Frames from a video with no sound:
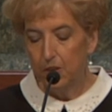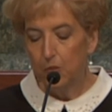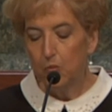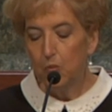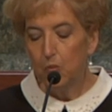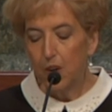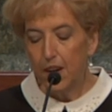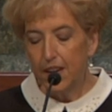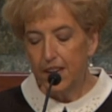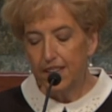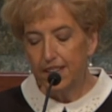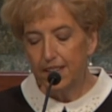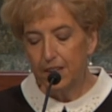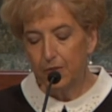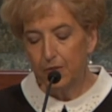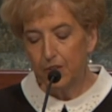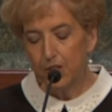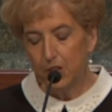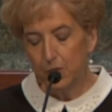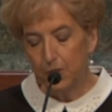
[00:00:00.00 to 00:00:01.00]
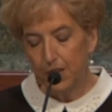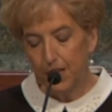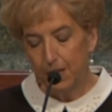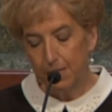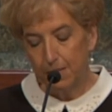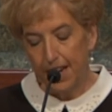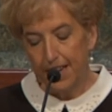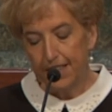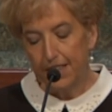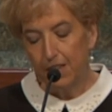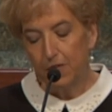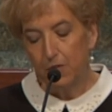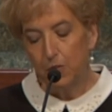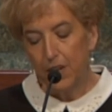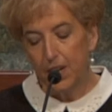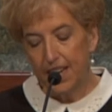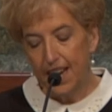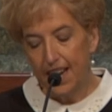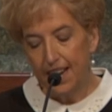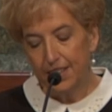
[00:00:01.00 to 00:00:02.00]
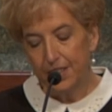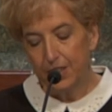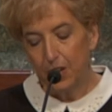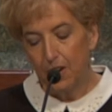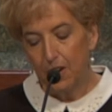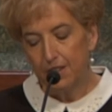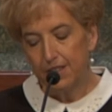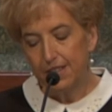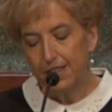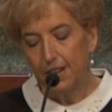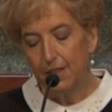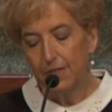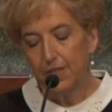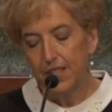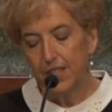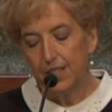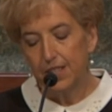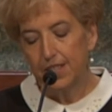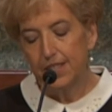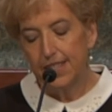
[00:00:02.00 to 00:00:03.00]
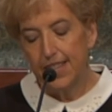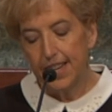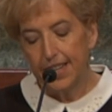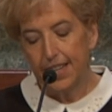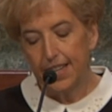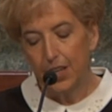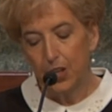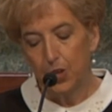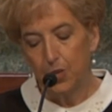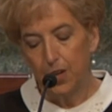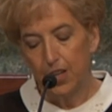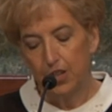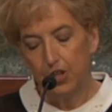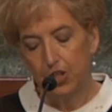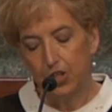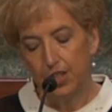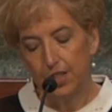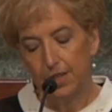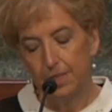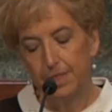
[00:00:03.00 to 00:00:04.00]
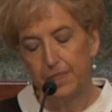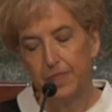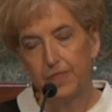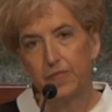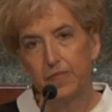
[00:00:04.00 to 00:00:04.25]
What difference would it make if we ask ourselves this second question?